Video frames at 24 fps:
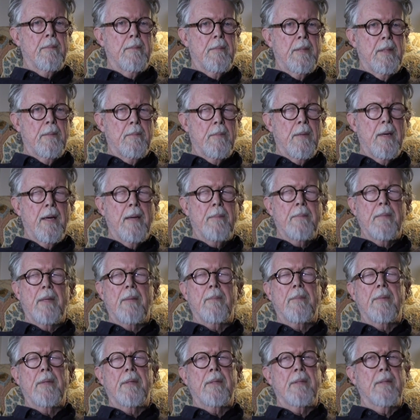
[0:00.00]
in my
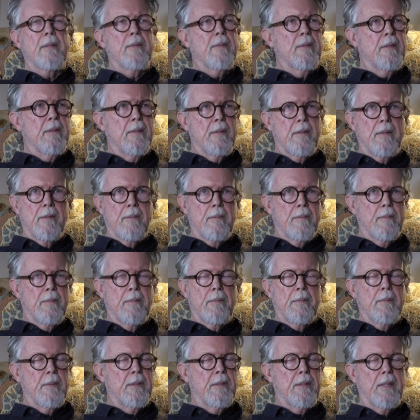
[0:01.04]
memory, she just
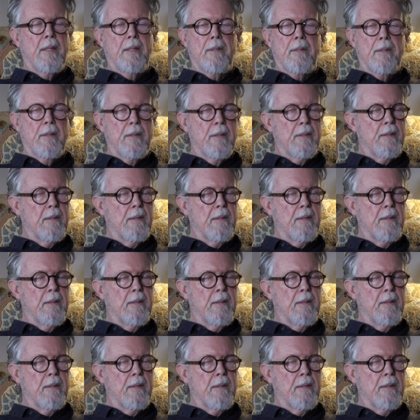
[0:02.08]
was sketching